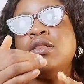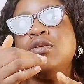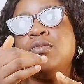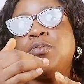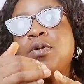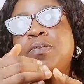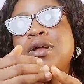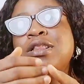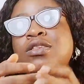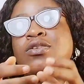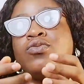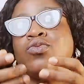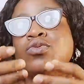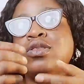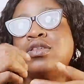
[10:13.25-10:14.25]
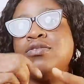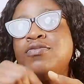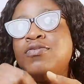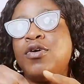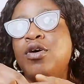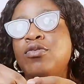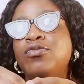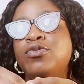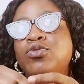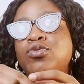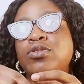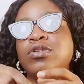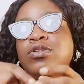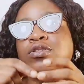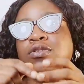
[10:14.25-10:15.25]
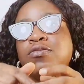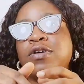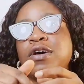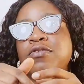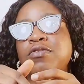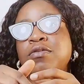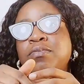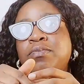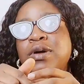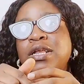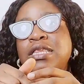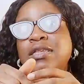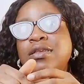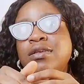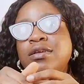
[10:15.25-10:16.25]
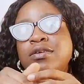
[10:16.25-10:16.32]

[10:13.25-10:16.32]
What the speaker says: the property will devolve to the surviving party,